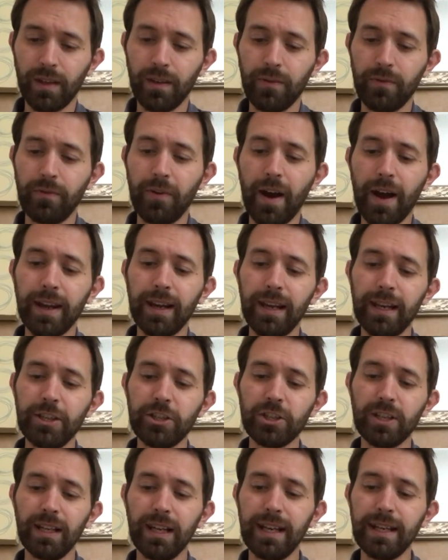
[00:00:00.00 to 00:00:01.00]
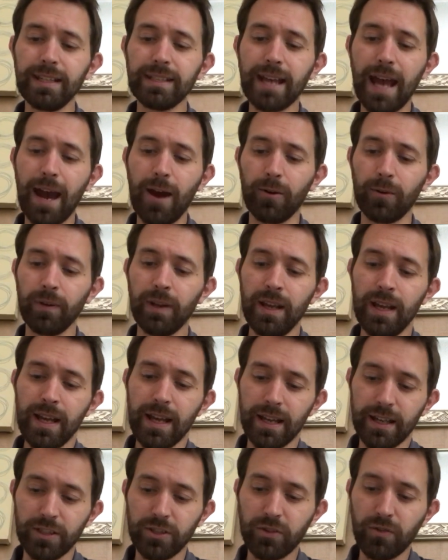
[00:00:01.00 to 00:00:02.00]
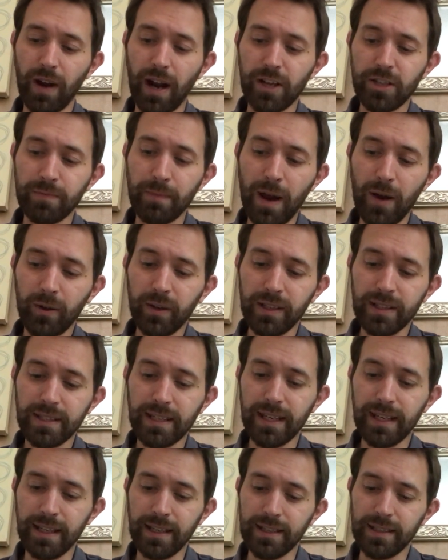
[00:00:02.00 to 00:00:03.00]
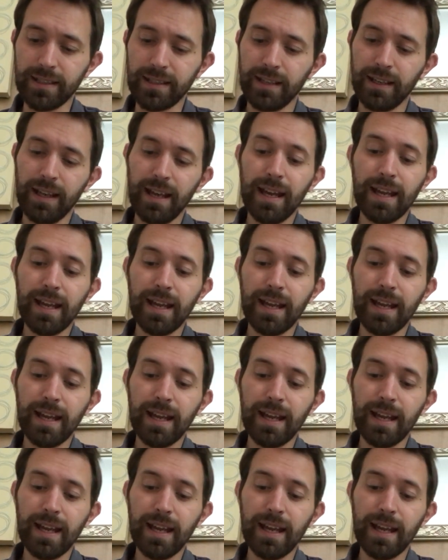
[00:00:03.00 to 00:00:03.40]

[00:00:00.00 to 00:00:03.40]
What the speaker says: Finally she leaned down and scratched Malkin's ears.